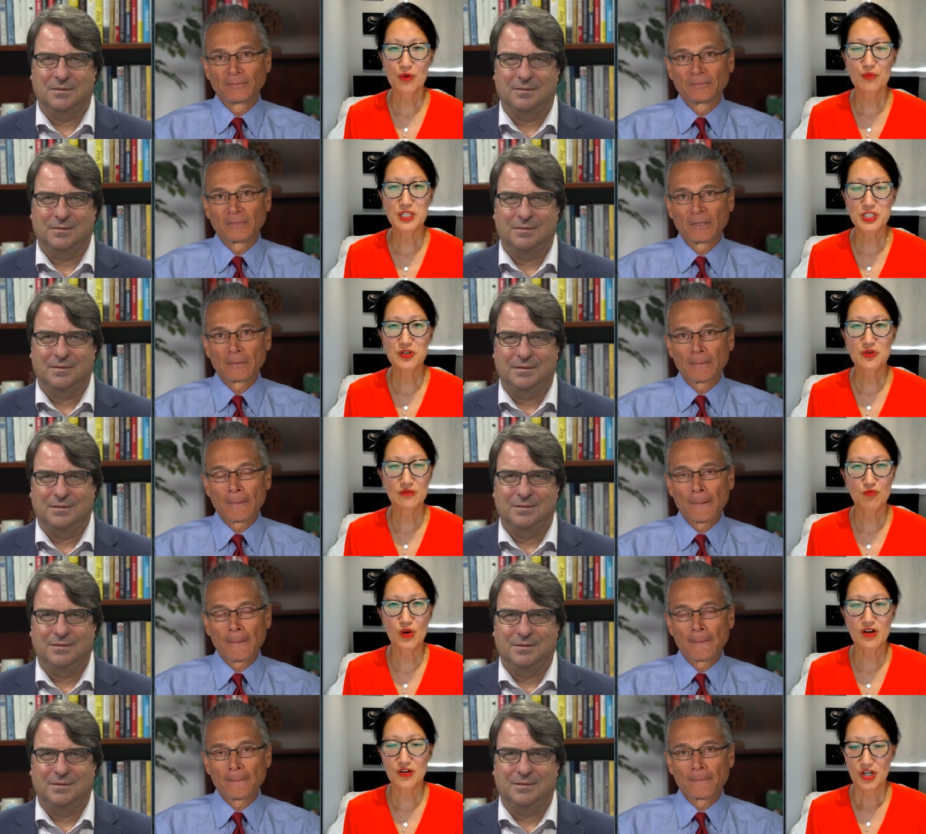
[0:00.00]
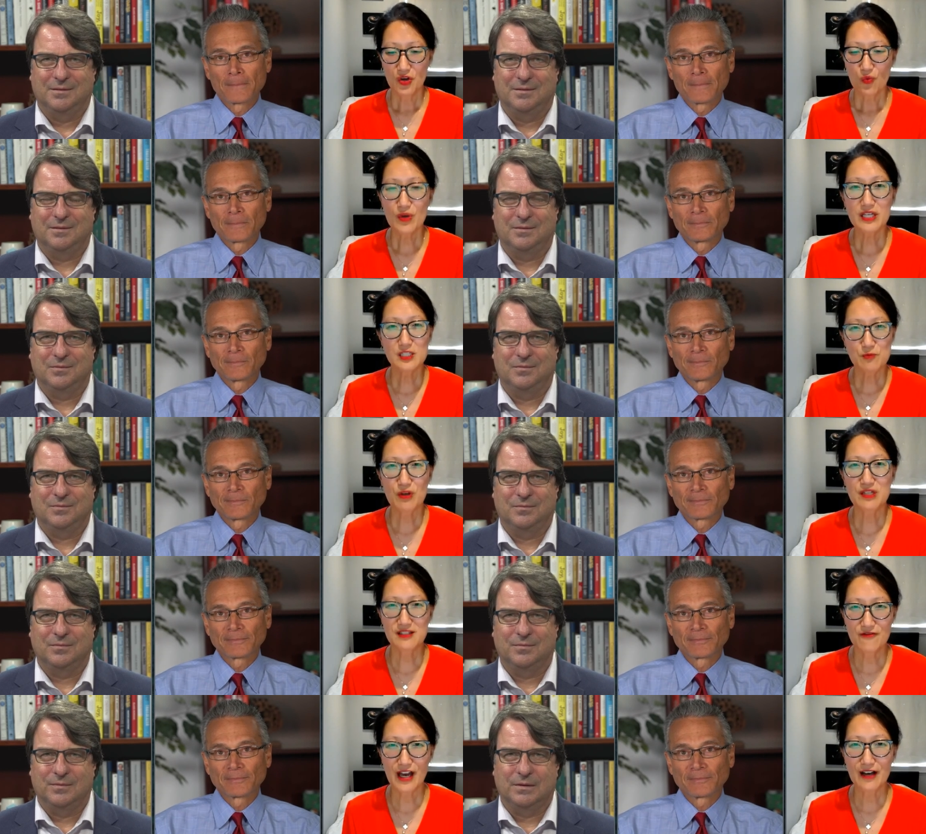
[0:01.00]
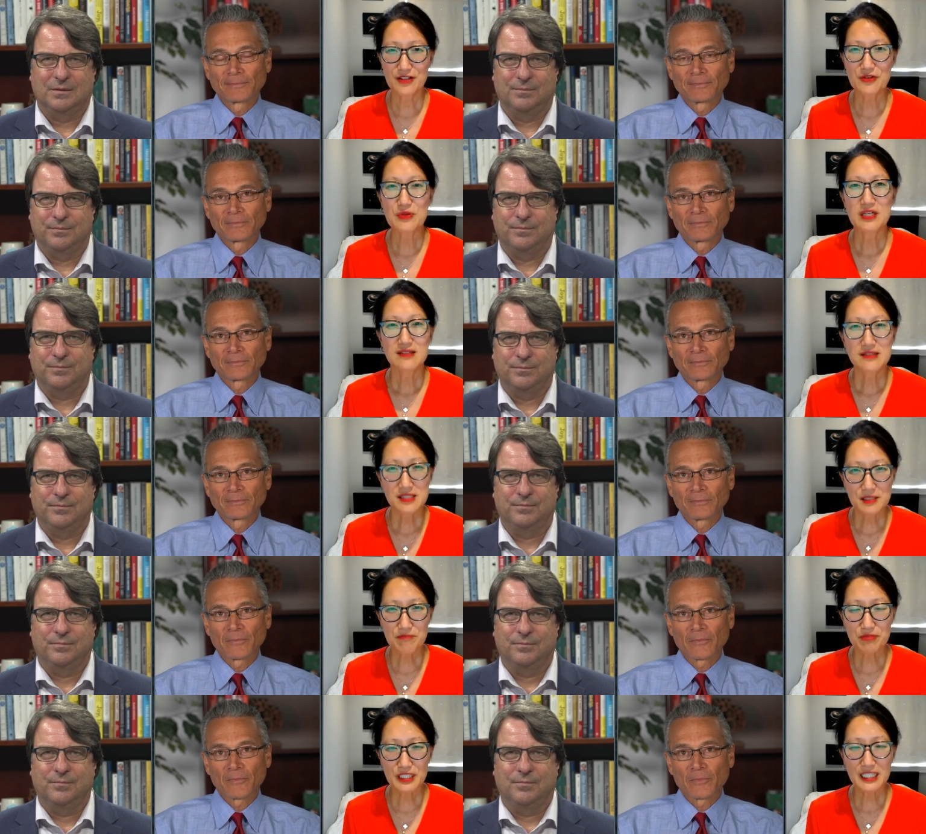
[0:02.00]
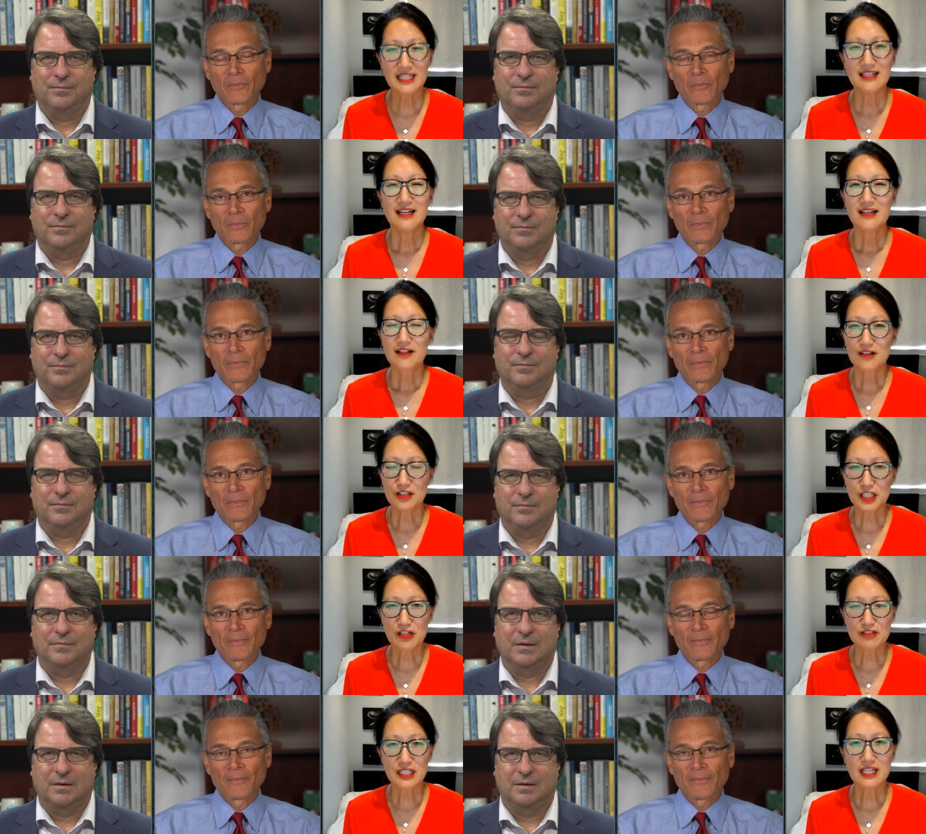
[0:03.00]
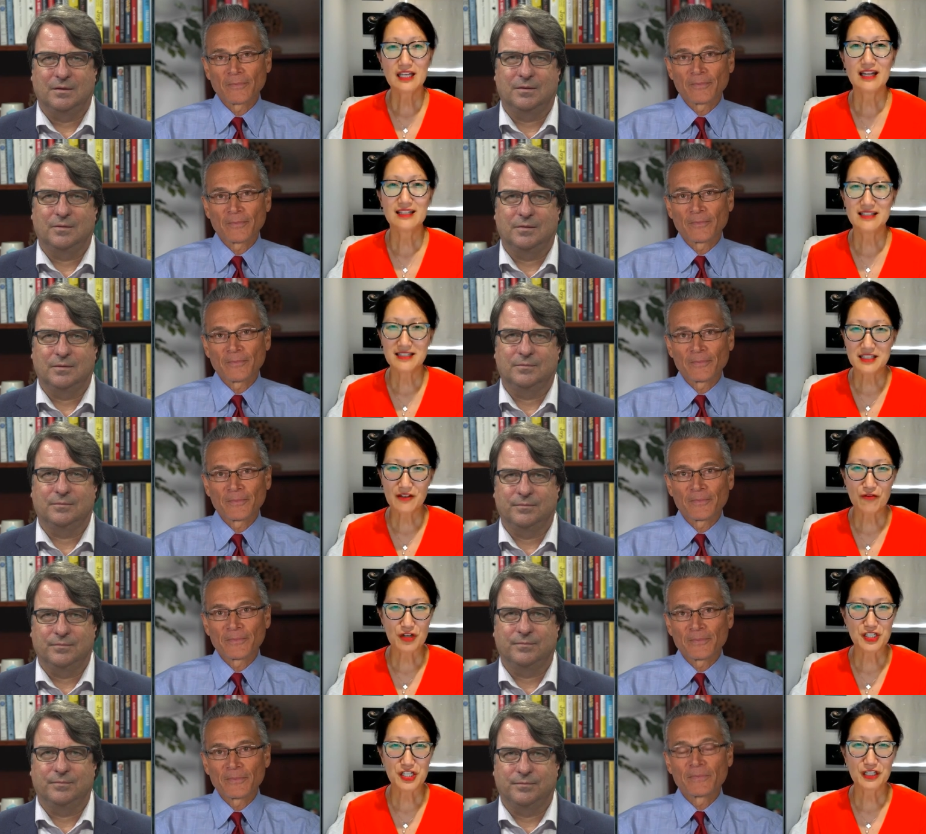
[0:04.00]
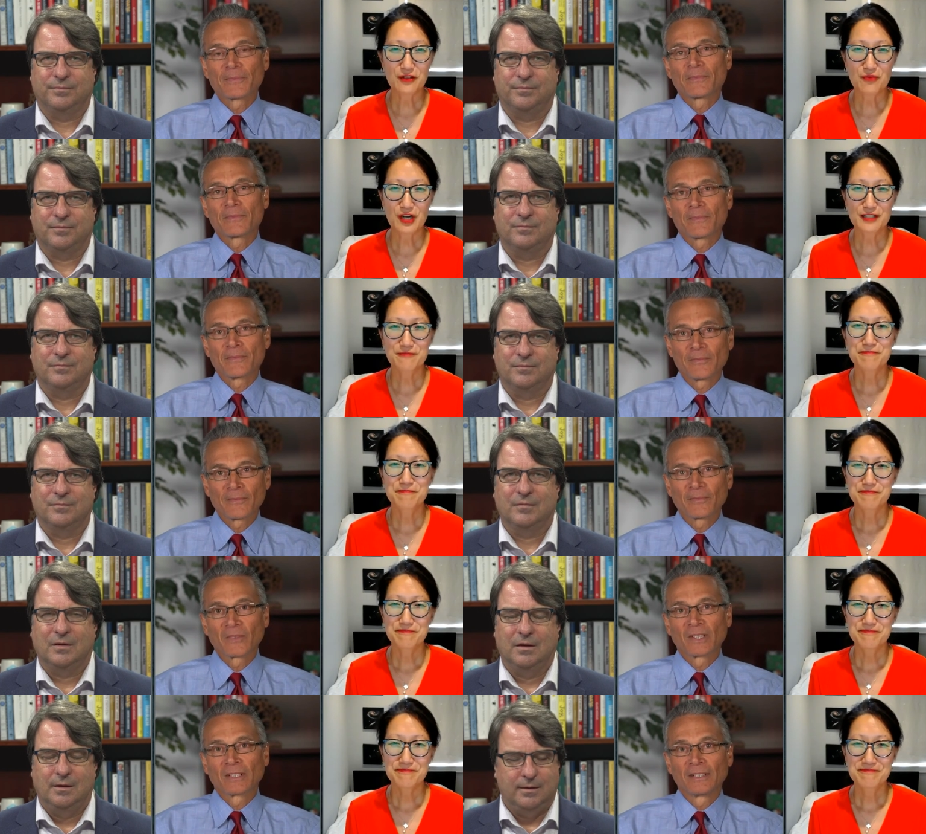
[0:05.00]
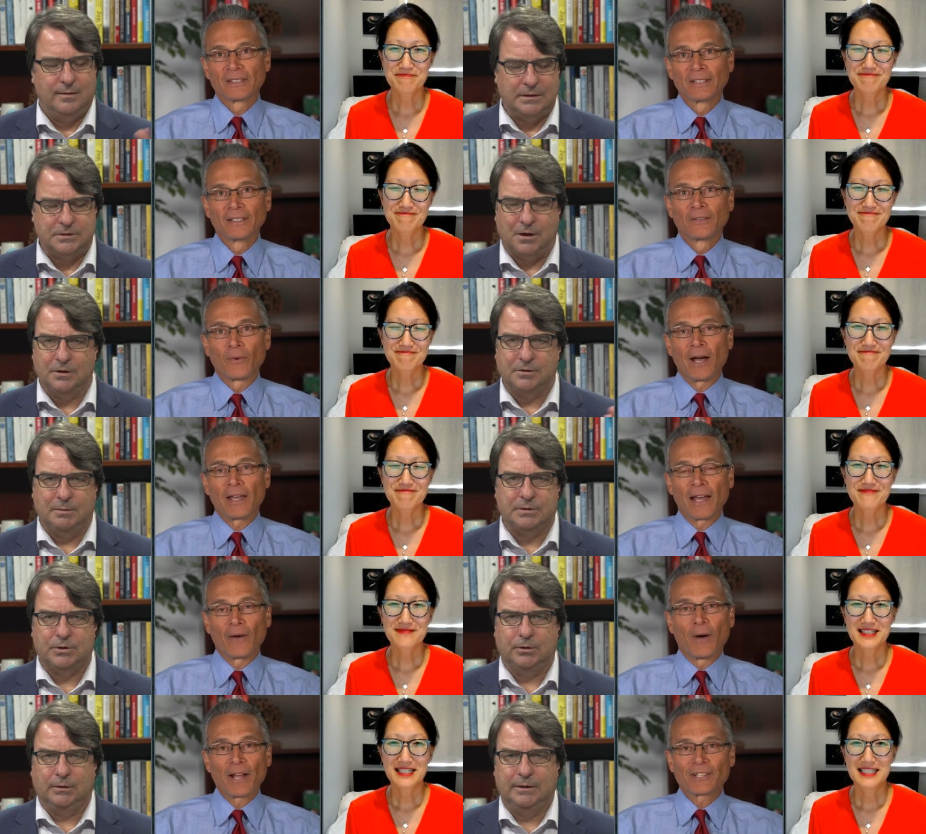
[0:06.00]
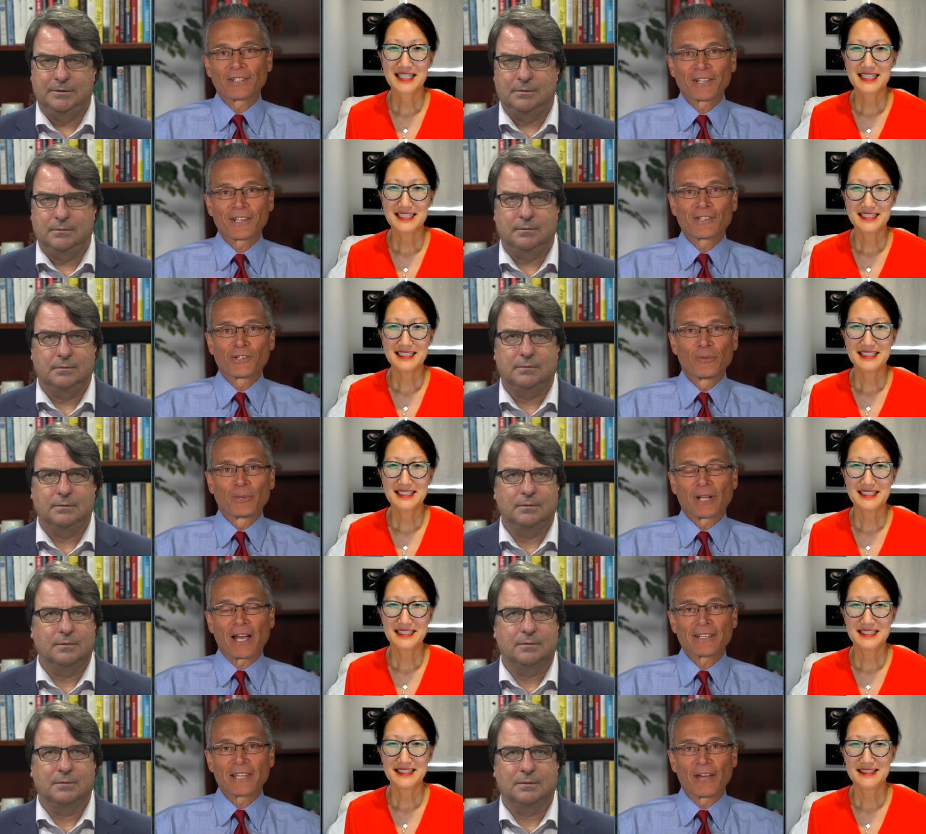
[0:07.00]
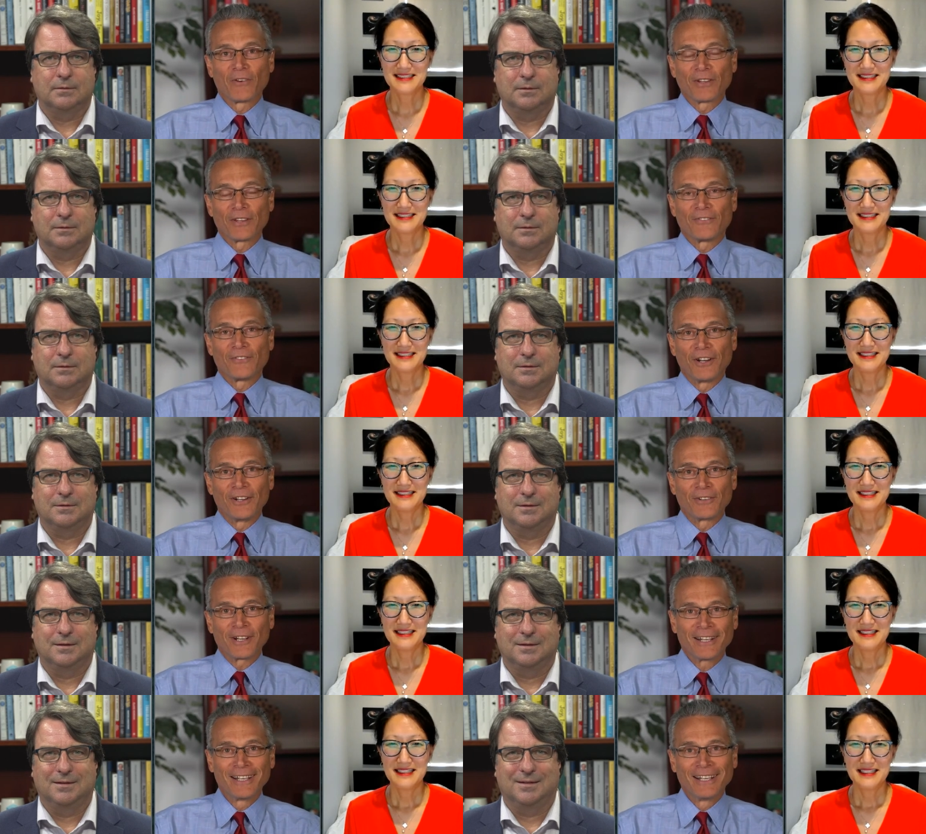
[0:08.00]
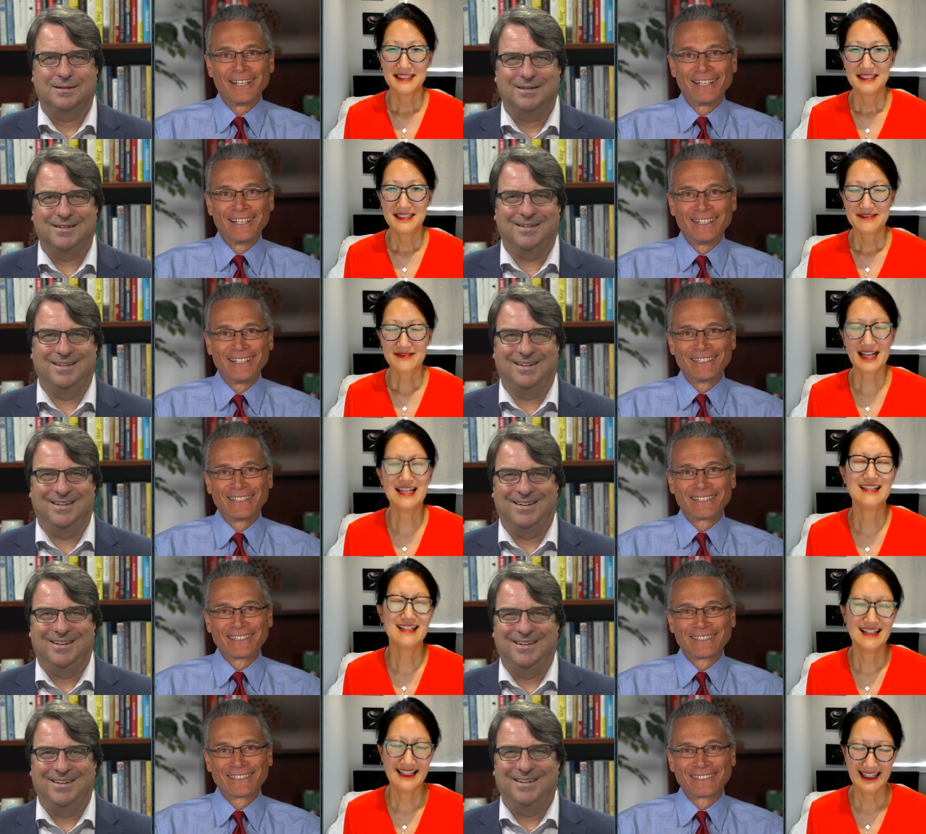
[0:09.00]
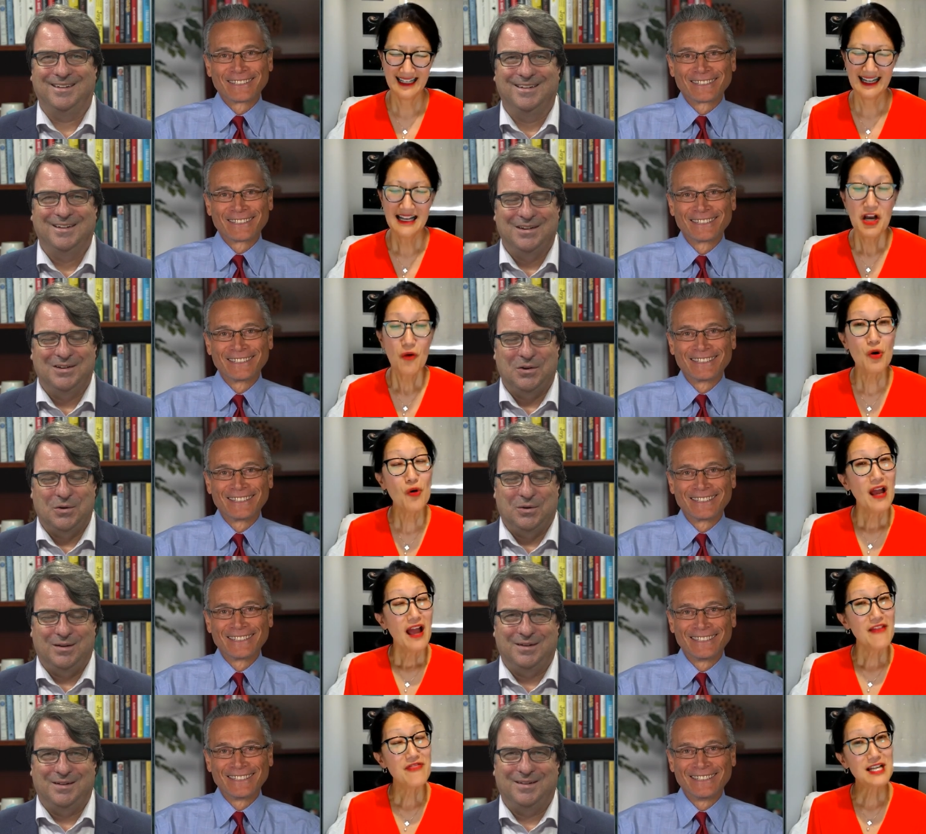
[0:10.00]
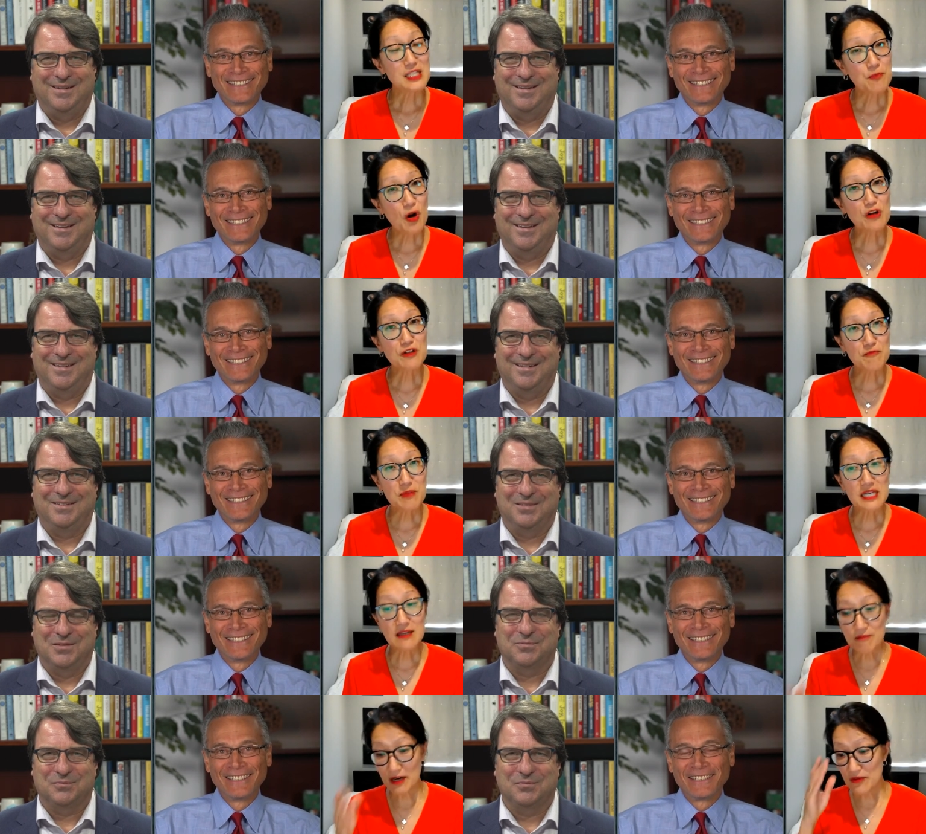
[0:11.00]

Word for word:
Speaker 1: what we do and where we express the value simply, clearly, and in a differentiated way.
Speaker 2: That's awesome. Why, yeah, why should the consumer guys have all the fun, right?
Speaker 1: Right. Well, and that's part of being,